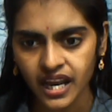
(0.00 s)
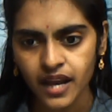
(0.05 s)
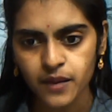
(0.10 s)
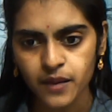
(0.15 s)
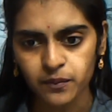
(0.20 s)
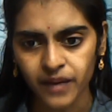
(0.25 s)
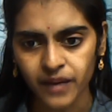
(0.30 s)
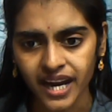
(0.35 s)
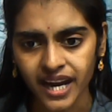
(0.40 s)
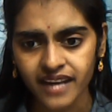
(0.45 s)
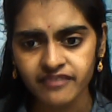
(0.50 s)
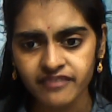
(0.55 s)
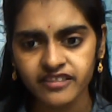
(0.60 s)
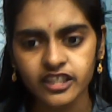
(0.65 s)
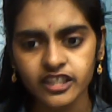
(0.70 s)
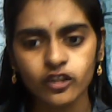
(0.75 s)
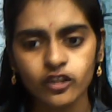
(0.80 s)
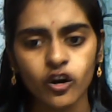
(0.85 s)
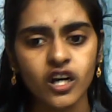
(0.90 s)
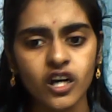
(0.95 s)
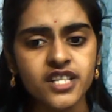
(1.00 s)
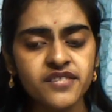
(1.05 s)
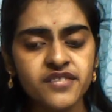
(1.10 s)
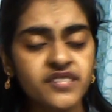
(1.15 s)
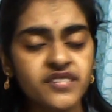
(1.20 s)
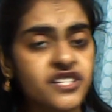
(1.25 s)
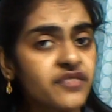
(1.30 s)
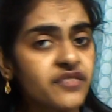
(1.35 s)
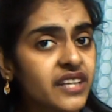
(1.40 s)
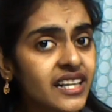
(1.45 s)
by, for cos,
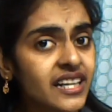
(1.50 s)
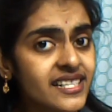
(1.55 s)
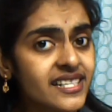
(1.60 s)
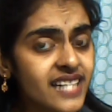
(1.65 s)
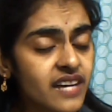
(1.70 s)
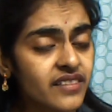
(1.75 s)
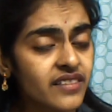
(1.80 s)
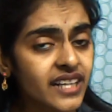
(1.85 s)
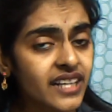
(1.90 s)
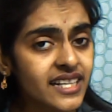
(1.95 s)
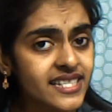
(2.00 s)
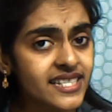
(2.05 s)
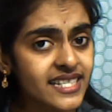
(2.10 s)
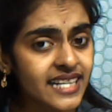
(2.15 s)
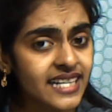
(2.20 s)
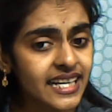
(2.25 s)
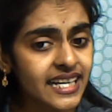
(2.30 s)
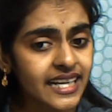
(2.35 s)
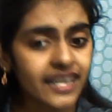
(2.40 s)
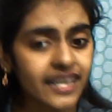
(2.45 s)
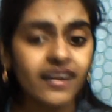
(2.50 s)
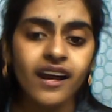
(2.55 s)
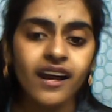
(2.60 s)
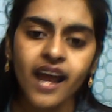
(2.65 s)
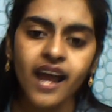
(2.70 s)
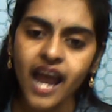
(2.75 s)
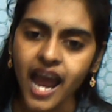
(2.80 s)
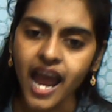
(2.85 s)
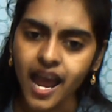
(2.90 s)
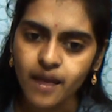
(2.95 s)
which fingers are we considering?
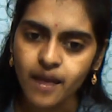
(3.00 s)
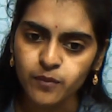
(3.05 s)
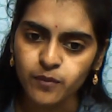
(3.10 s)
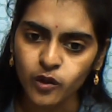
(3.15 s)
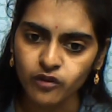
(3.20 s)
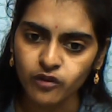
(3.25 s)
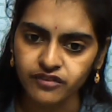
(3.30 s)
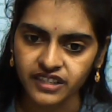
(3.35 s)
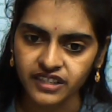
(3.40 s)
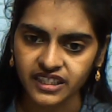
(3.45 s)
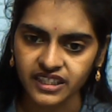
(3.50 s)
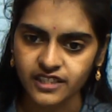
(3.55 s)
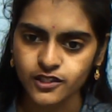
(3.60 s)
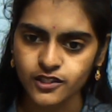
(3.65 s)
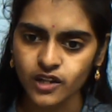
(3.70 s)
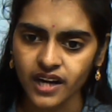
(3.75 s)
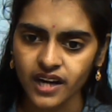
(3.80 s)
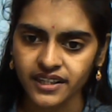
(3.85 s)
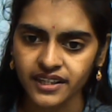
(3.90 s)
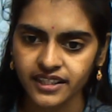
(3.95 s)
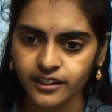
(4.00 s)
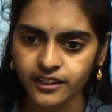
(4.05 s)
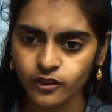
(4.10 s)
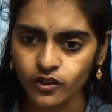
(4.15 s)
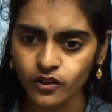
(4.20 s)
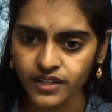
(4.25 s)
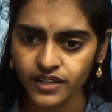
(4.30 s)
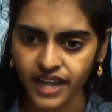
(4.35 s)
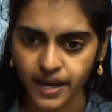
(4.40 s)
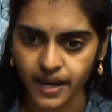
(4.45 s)
Above fingers. So under
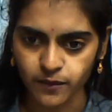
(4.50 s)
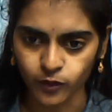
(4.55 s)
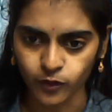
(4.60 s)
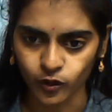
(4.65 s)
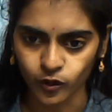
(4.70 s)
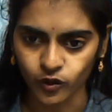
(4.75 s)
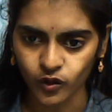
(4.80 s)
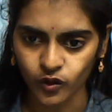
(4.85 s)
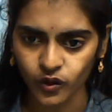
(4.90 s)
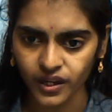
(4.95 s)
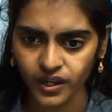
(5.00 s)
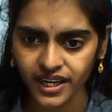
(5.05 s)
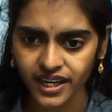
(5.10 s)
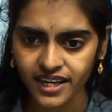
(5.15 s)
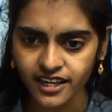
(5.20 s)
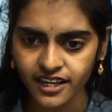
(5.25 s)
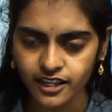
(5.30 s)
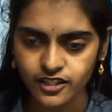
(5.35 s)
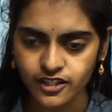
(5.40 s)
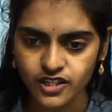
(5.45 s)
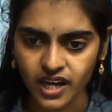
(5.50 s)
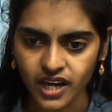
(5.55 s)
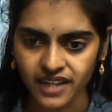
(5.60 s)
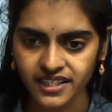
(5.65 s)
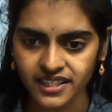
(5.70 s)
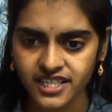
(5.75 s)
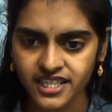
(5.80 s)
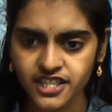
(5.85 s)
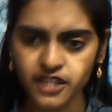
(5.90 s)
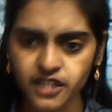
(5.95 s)
root above. Okay, so
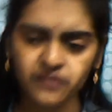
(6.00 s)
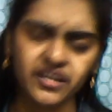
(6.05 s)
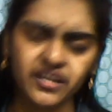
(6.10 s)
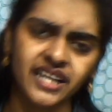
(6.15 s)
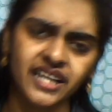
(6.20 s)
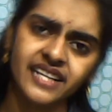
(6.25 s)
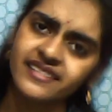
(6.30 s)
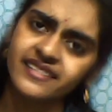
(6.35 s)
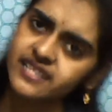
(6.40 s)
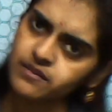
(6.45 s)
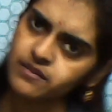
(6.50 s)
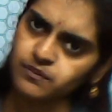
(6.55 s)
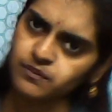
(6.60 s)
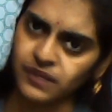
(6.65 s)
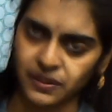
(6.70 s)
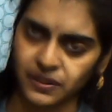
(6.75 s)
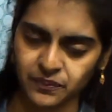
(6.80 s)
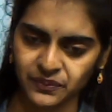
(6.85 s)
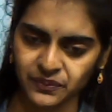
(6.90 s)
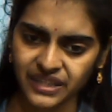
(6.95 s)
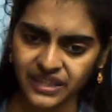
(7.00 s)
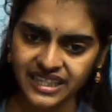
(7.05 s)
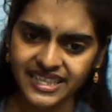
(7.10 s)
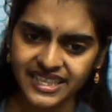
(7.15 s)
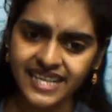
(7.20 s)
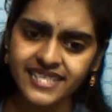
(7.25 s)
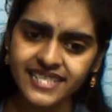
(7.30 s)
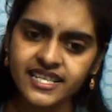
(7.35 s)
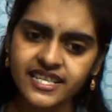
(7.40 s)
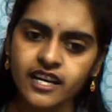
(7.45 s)
understood, very simple.
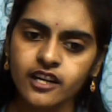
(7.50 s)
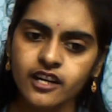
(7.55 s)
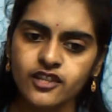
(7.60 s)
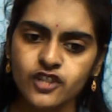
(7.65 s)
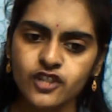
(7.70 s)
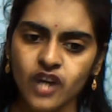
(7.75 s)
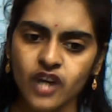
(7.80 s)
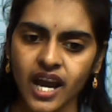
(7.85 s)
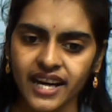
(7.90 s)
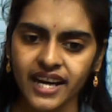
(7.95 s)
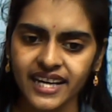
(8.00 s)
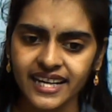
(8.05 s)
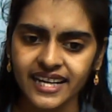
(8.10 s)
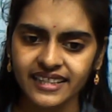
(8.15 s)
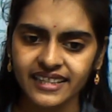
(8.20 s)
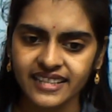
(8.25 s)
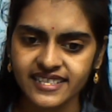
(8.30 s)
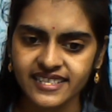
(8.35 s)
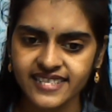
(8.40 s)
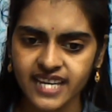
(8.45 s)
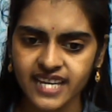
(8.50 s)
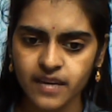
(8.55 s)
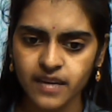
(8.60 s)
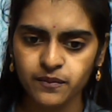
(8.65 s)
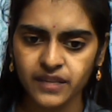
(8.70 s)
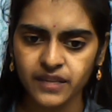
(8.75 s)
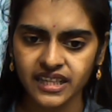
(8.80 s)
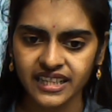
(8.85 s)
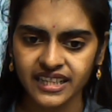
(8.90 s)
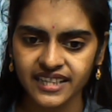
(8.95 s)
Yes, so again the same
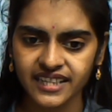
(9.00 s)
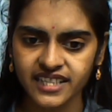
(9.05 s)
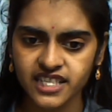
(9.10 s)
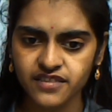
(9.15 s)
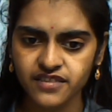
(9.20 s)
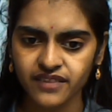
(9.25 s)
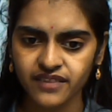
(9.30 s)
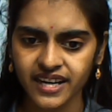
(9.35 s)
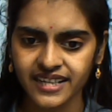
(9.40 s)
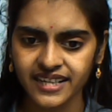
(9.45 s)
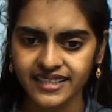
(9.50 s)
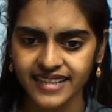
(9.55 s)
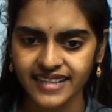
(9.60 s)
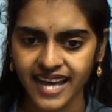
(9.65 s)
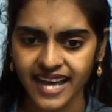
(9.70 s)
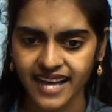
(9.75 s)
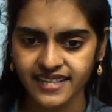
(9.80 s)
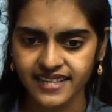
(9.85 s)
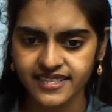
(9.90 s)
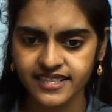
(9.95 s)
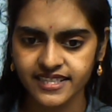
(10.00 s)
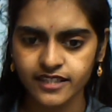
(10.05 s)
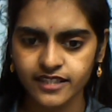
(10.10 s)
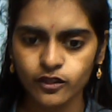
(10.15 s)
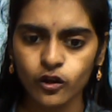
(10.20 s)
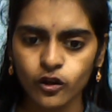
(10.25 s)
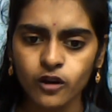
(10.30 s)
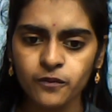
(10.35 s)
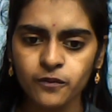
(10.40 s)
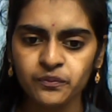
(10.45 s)
thing. Let us find tan
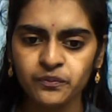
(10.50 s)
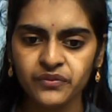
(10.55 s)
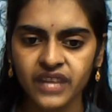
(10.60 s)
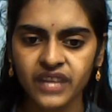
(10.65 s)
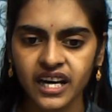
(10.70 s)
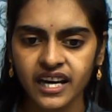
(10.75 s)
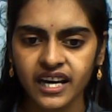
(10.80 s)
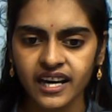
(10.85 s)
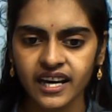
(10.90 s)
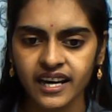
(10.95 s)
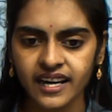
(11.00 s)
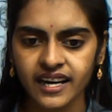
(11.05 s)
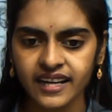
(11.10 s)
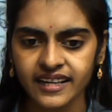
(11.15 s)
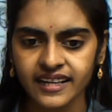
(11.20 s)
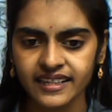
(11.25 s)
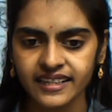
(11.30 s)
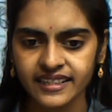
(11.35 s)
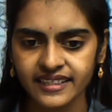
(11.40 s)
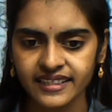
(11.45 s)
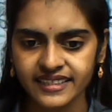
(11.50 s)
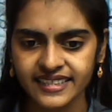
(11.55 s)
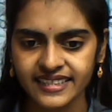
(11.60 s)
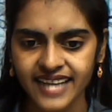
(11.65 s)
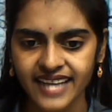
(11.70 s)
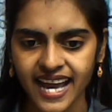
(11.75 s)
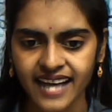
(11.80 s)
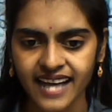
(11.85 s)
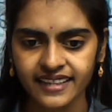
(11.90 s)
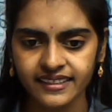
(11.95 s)
0,
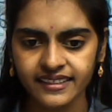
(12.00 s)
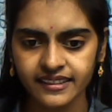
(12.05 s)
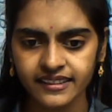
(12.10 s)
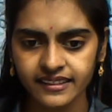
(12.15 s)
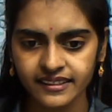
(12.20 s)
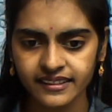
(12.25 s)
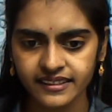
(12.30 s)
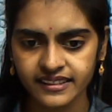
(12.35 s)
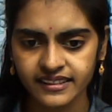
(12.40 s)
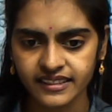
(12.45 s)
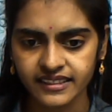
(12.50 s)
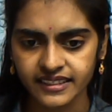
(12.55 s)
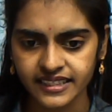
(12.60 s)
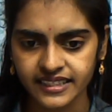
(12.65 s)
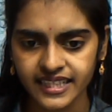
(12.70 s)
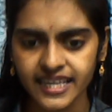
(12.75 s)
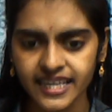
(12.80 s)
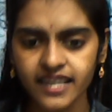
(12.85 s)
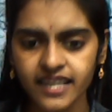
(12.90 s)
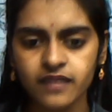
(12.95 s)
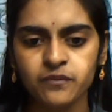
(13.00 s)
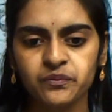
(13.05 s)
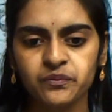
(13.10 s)
tan 30,